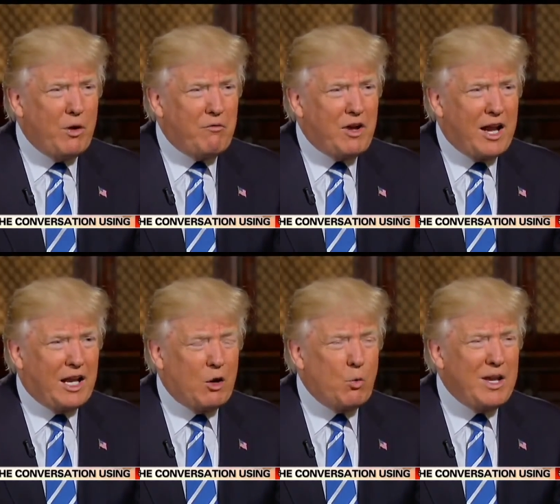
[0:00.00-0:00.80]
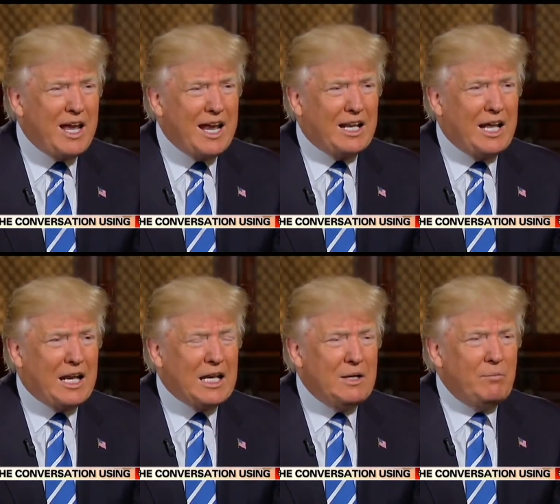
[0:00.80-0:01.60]
We've got to get... We can't
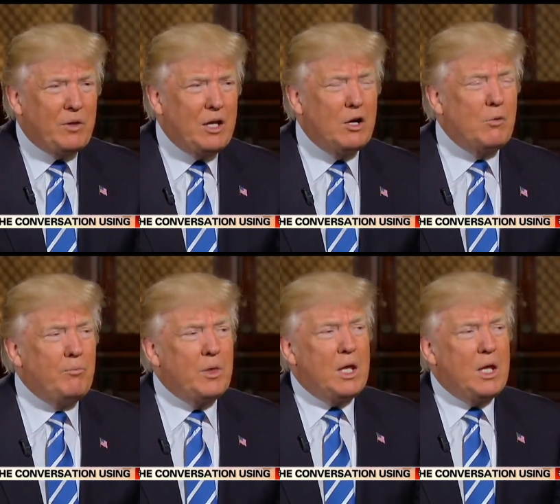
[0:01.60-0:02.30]
let... You know...